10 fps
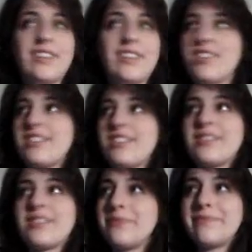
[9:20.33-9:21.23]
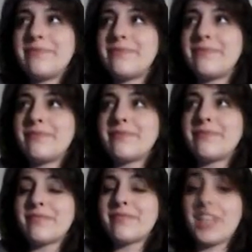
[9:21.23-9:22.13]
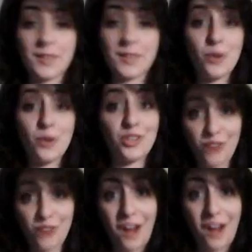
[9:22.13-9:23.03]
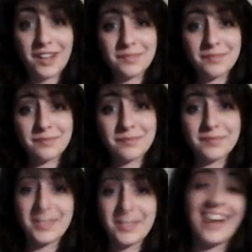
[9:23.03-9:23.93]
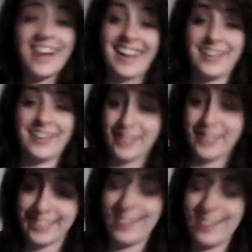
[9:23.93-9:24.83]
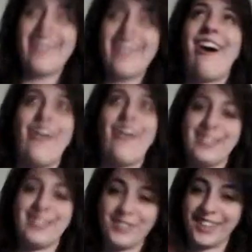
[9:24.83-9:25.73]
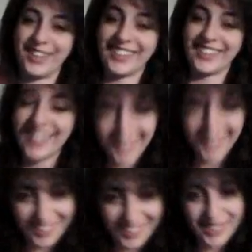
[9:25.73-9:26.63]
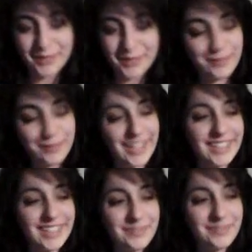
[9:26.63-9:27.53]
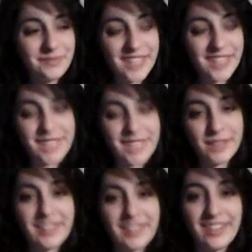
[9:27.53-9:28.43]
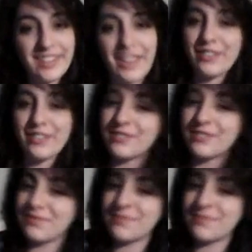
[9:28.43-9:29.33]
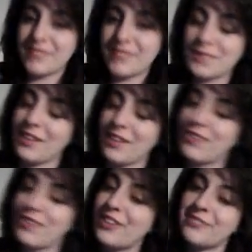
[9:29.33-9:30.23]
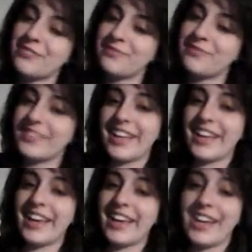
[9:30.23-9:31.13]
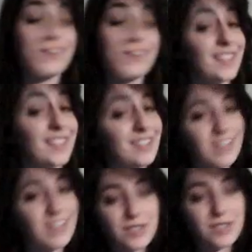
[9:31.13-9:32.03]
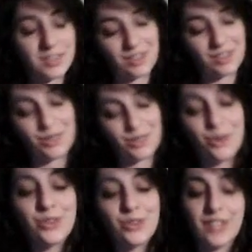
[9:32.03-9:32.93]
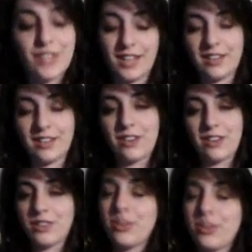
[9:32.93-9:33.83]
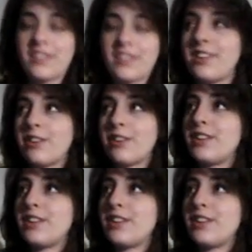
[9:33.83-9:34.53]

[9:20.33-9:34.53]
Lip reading: just, it's been cold as fuck, which is always fun. But it's been a lot of fun. And I'm excited to see what the semester holds and all the new things I learn.